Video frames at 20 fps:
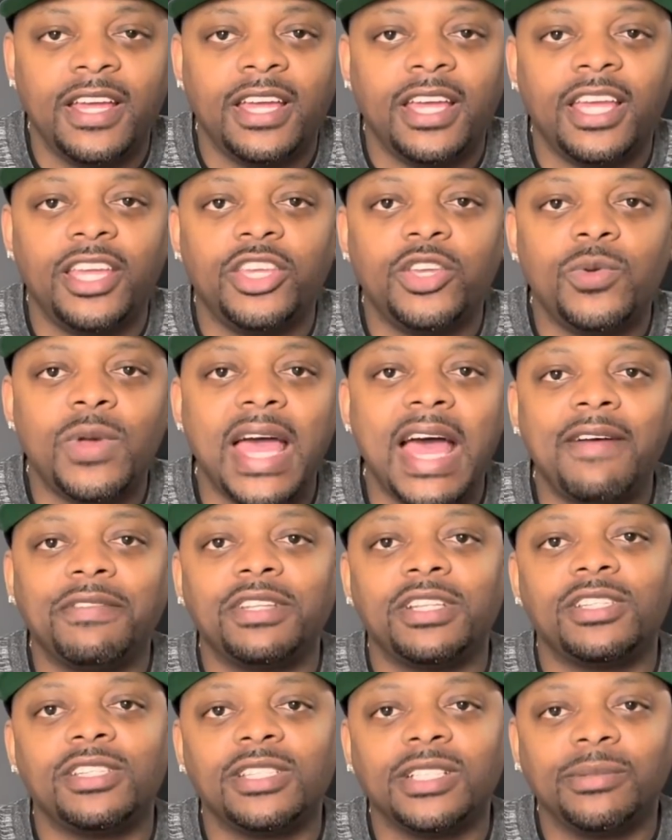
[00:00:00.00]
And you have
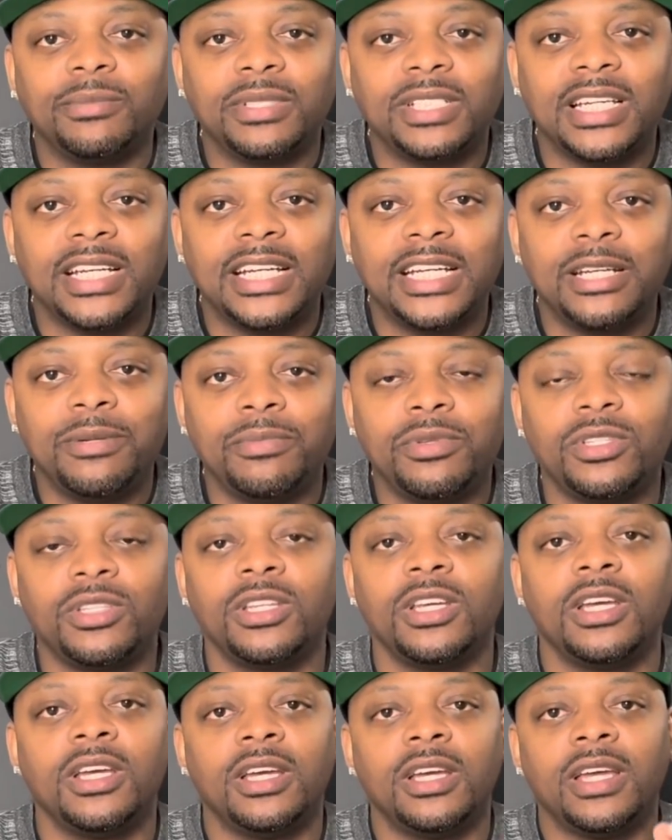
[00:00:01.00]
to sometimes
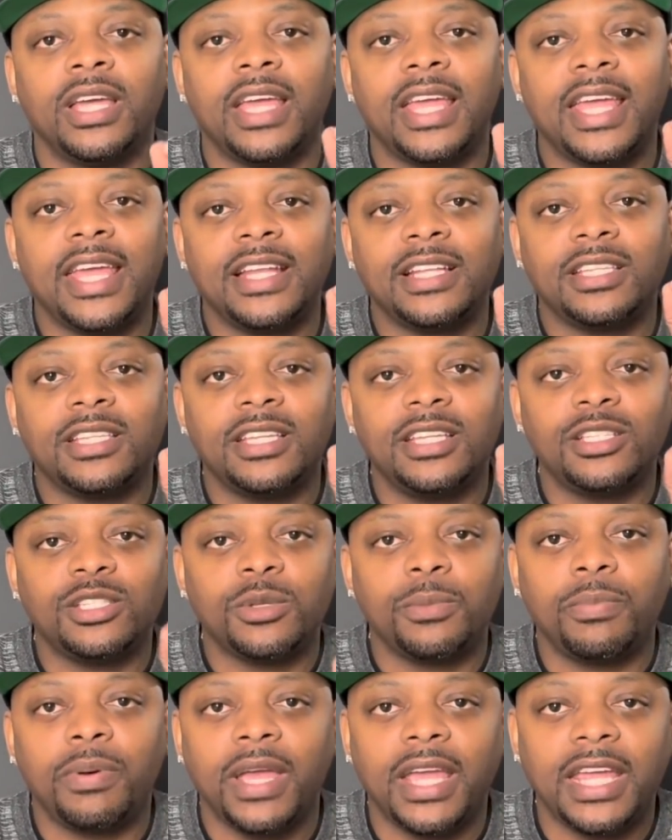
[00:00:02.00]

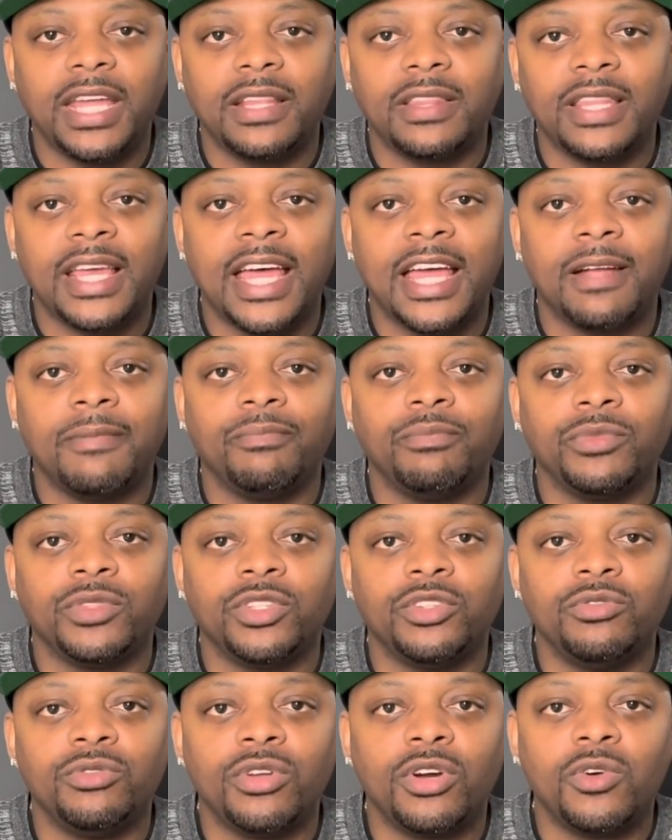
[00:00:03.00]
anticipate that,
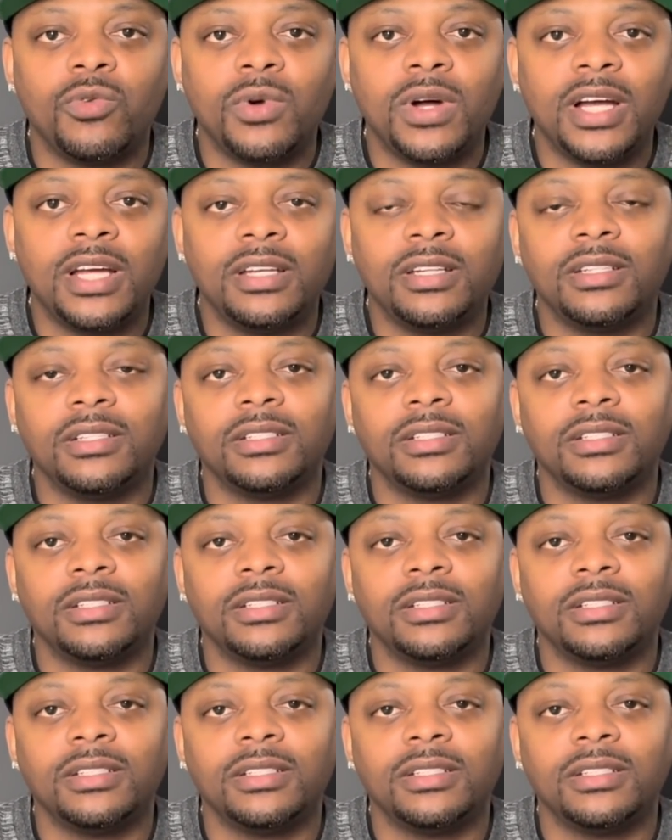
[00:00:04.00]
you know what?